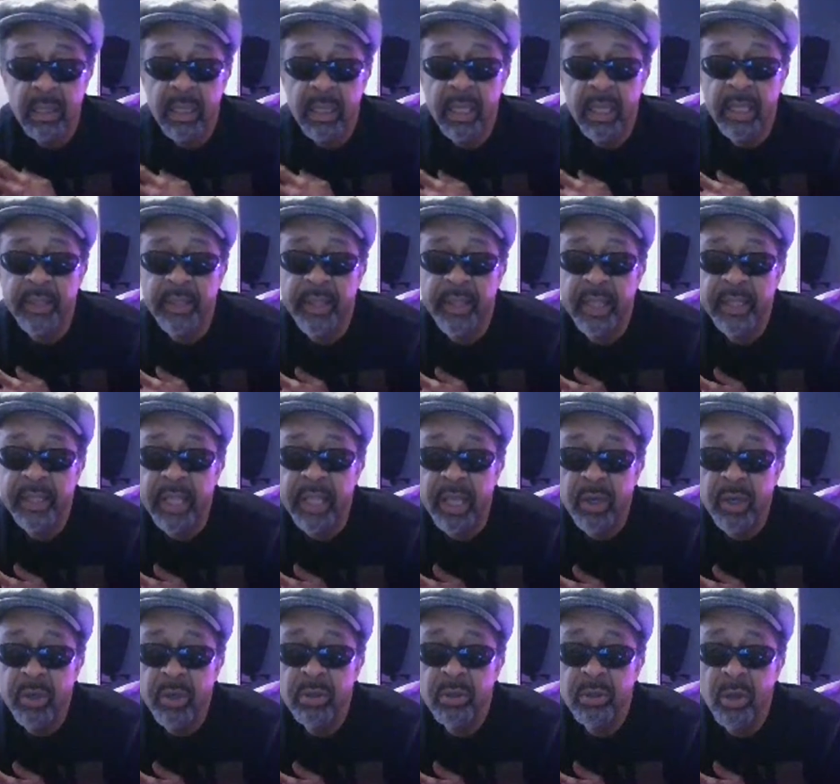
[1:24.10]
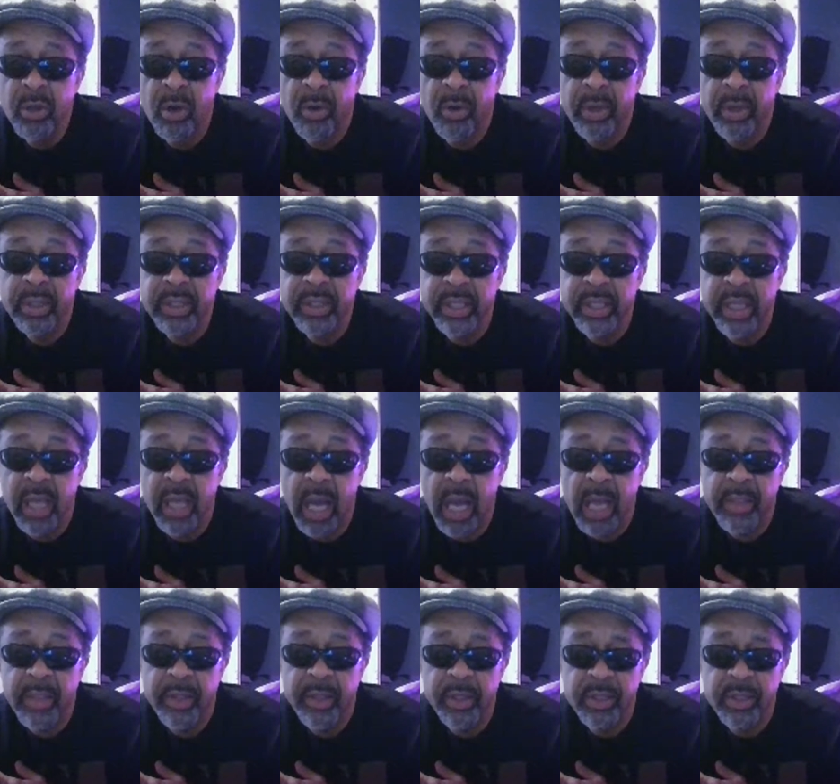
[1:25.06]
And then they couldn't go on the
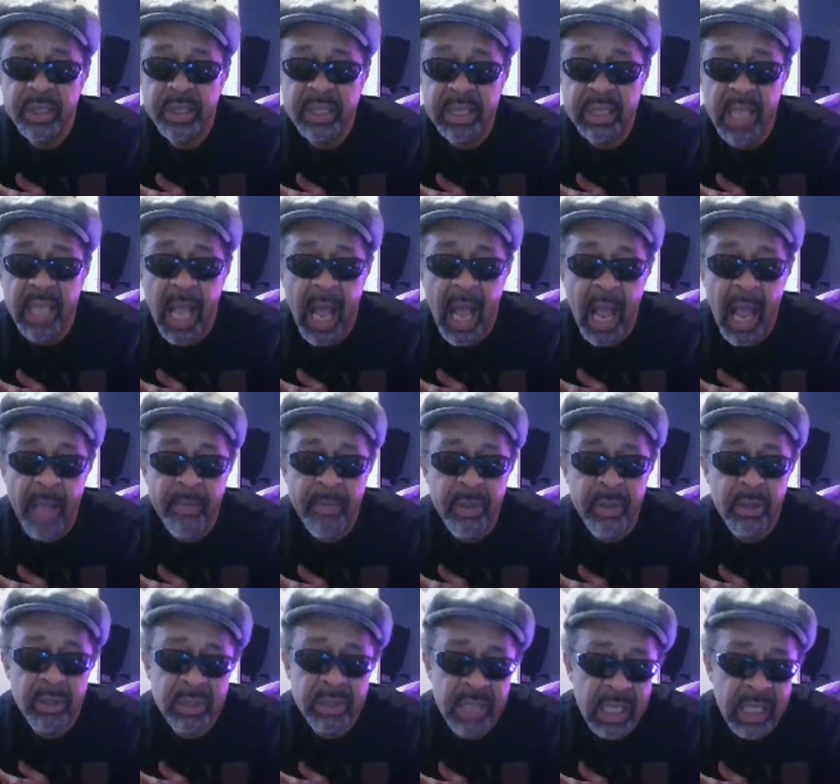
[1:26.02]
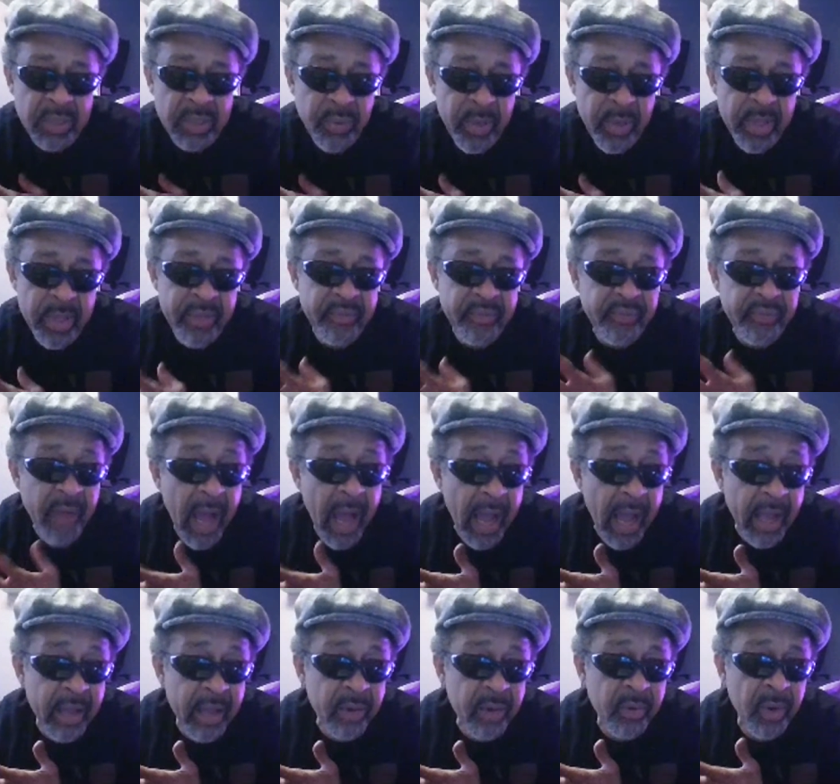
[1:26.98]
other side because that's where the
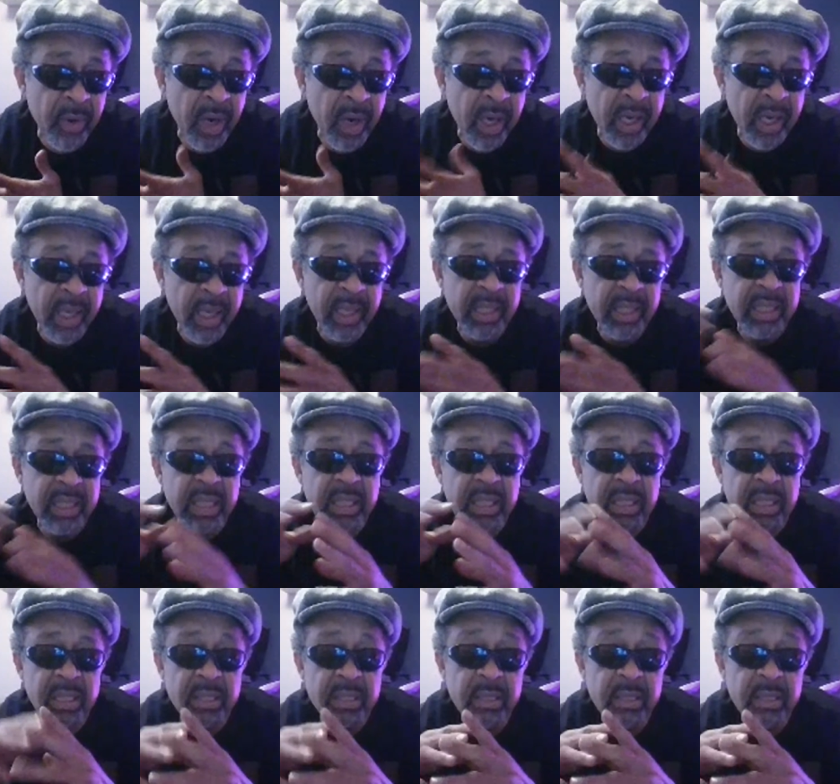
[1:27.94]
fire was.